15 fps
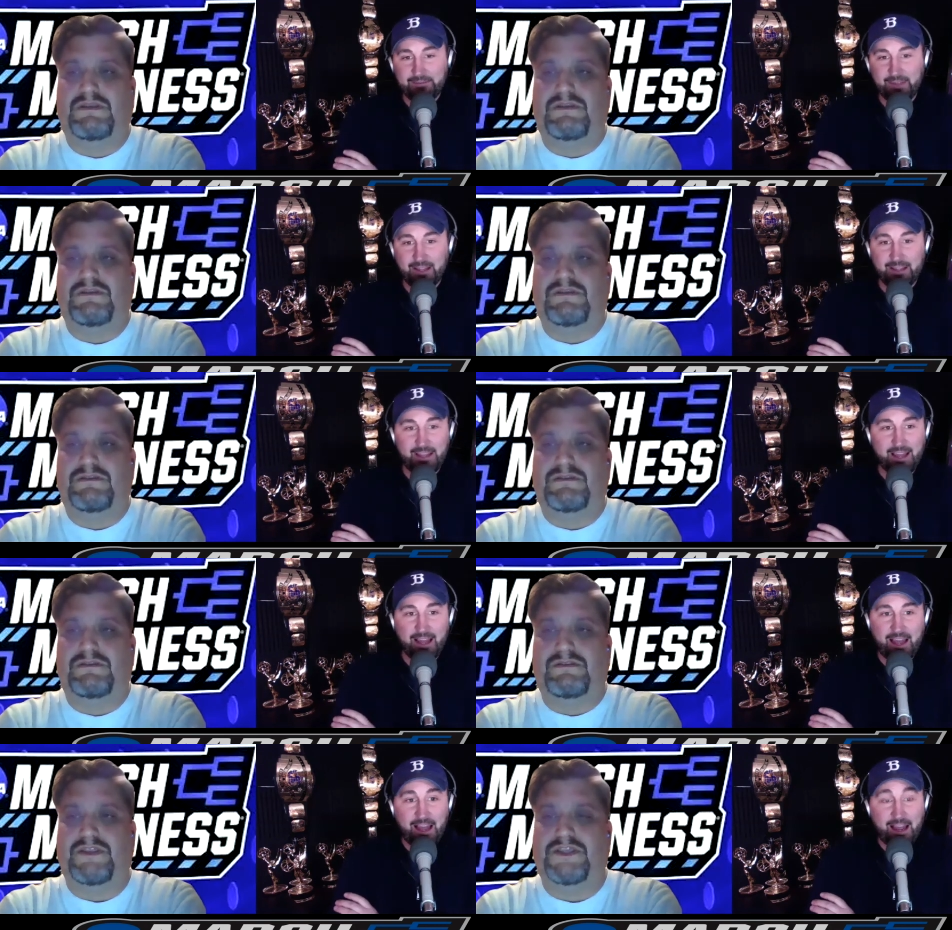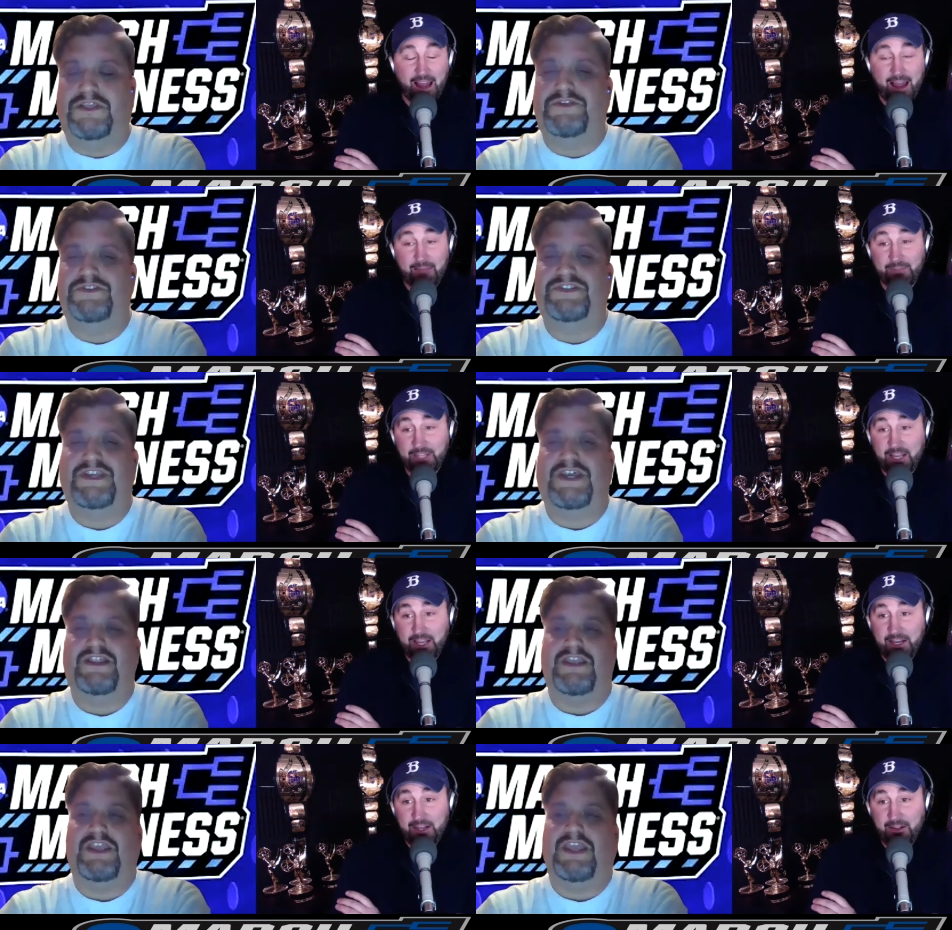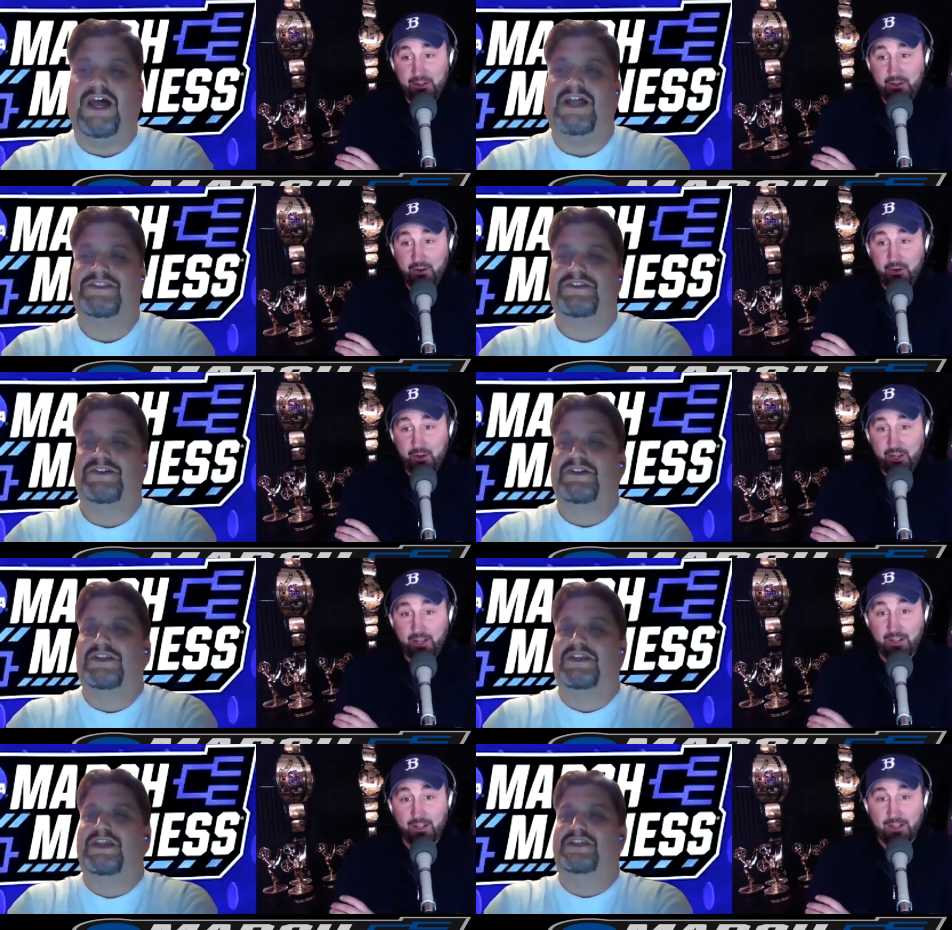Speaker 1: I'm
Speaker 2: taking Illinois.
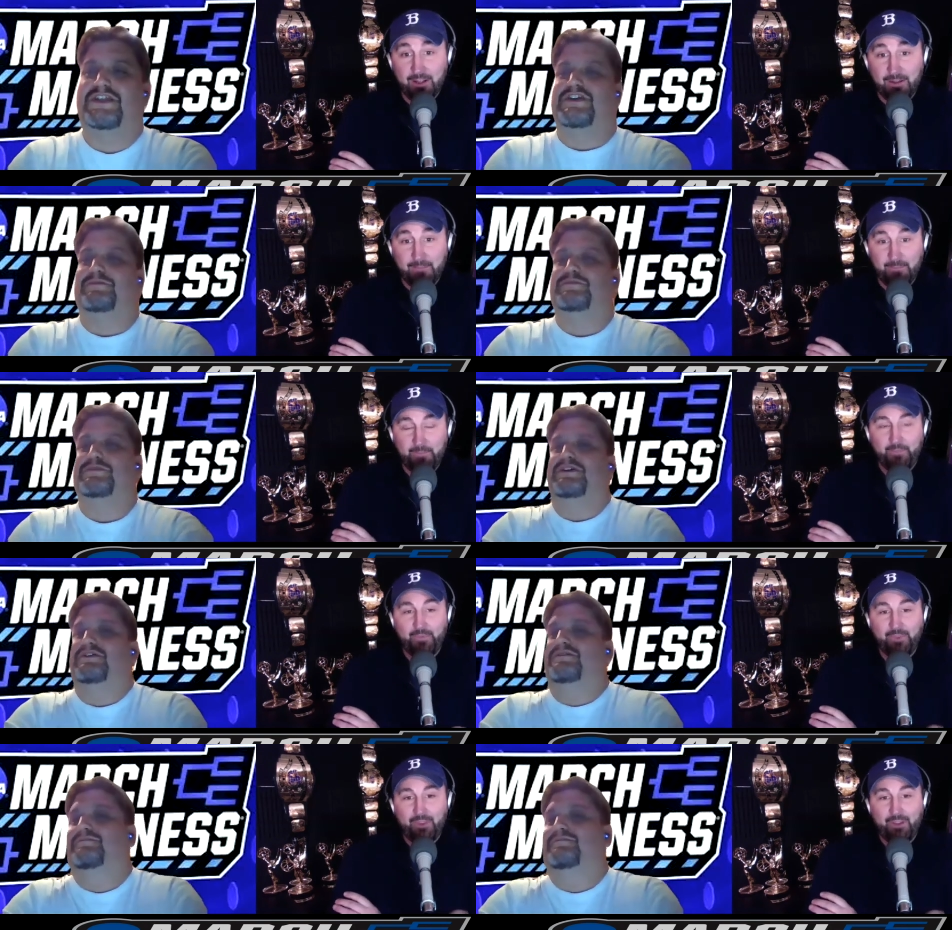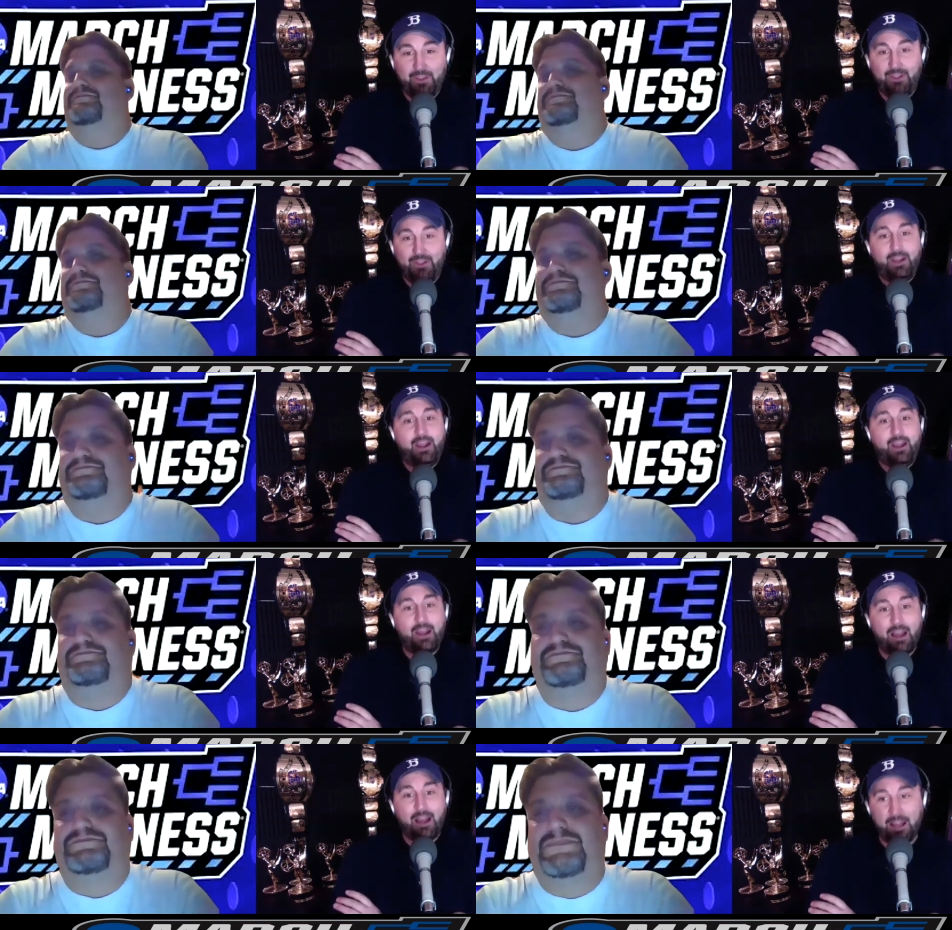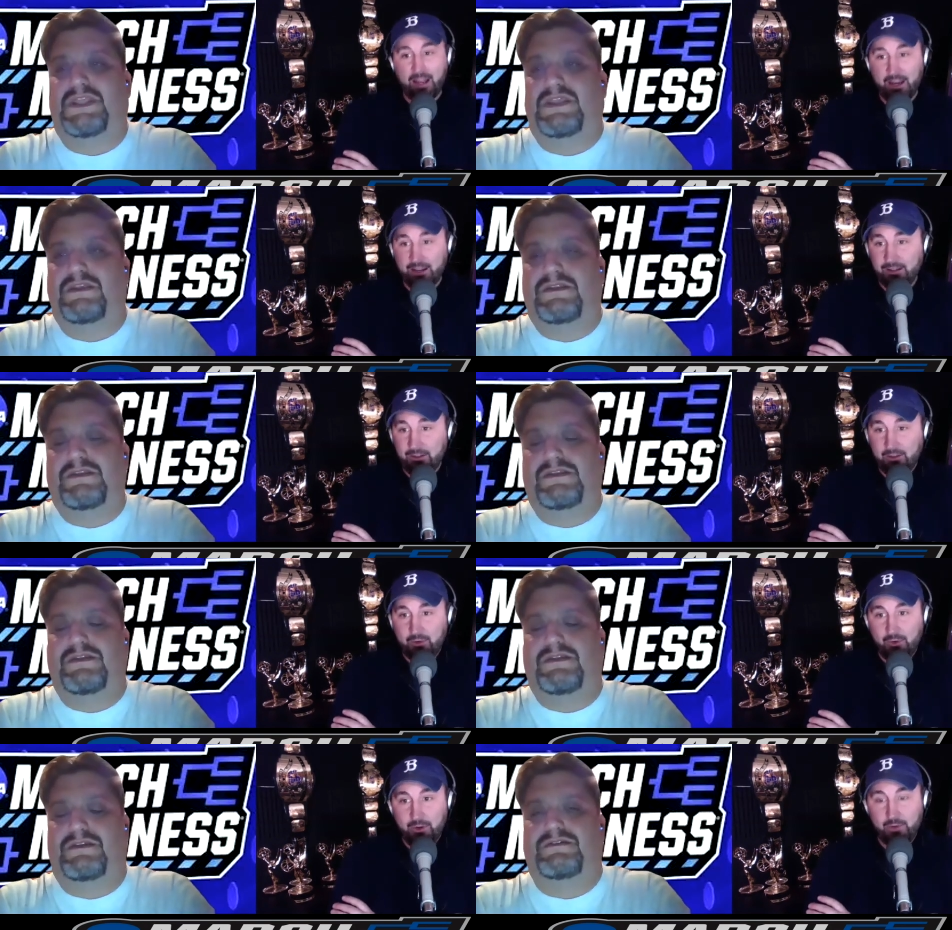Going to catch up to you.
Speaker 1: Yeah, I got
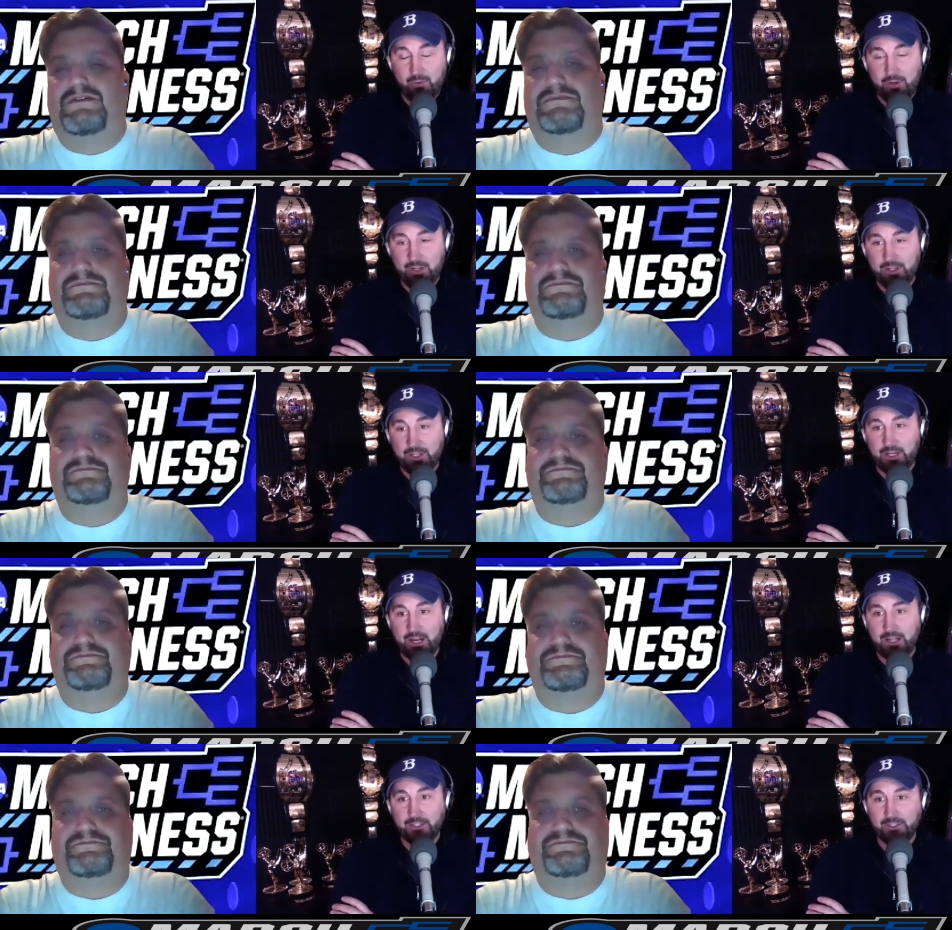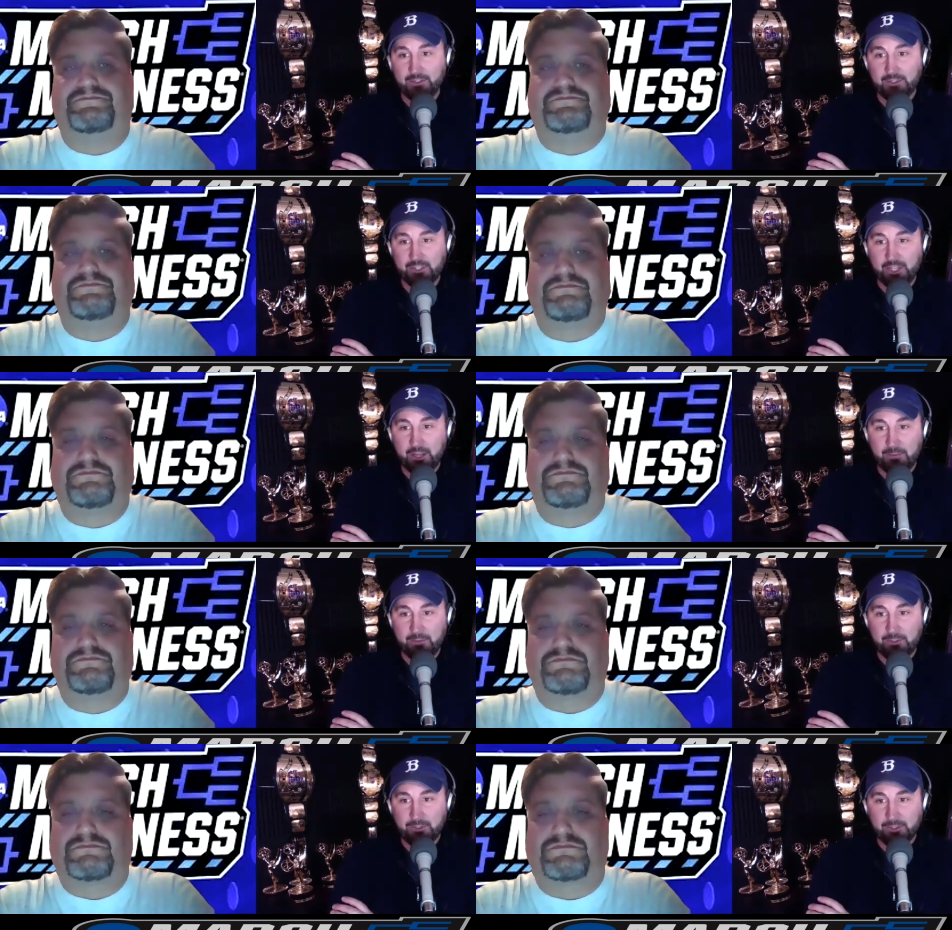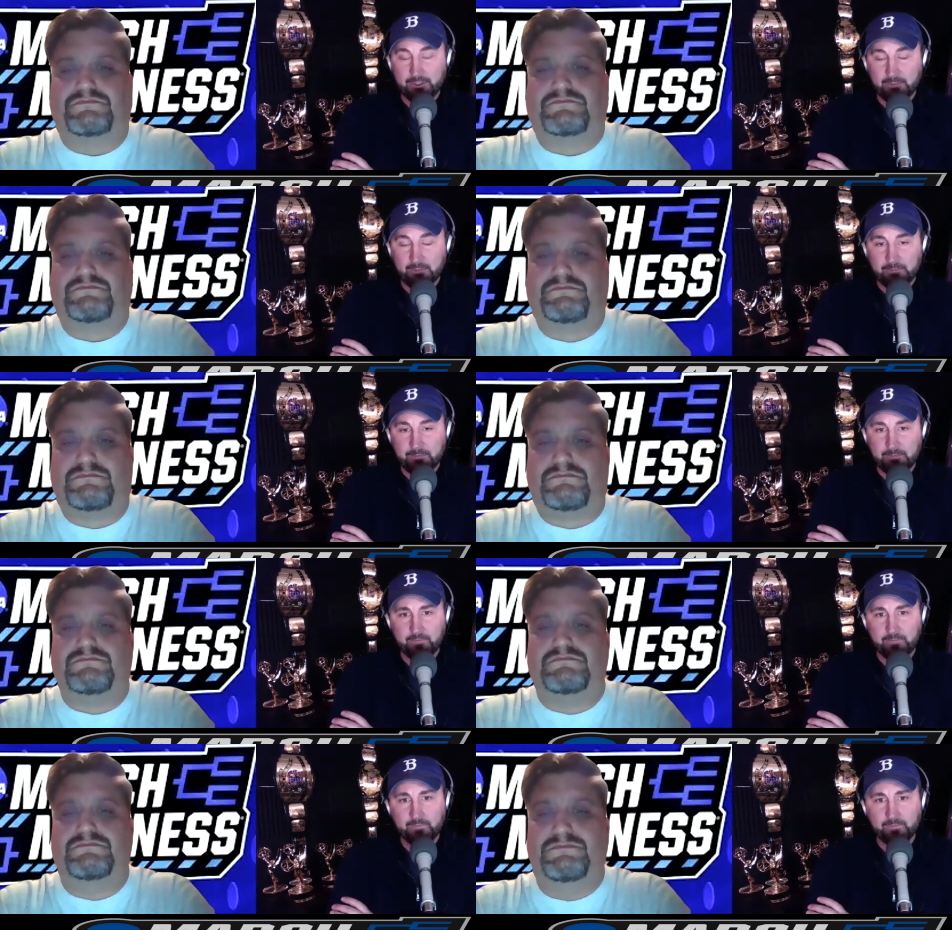Illinois winning the national championship.
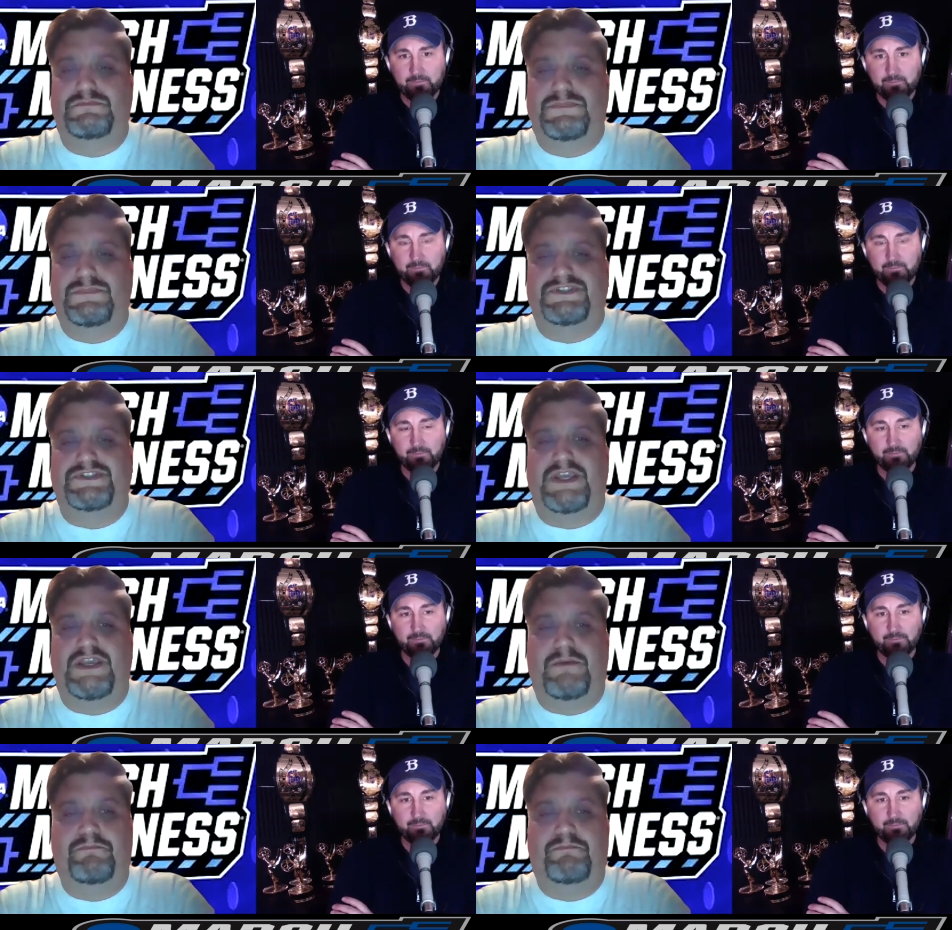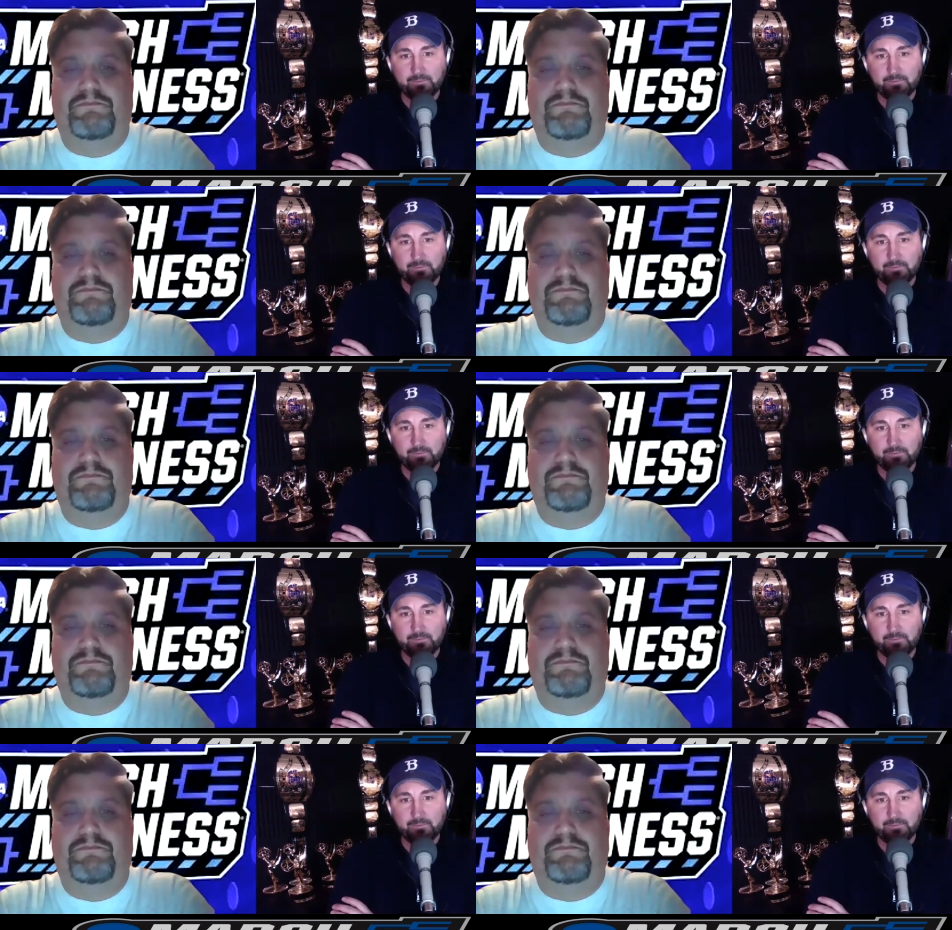
Speaker 2: Same.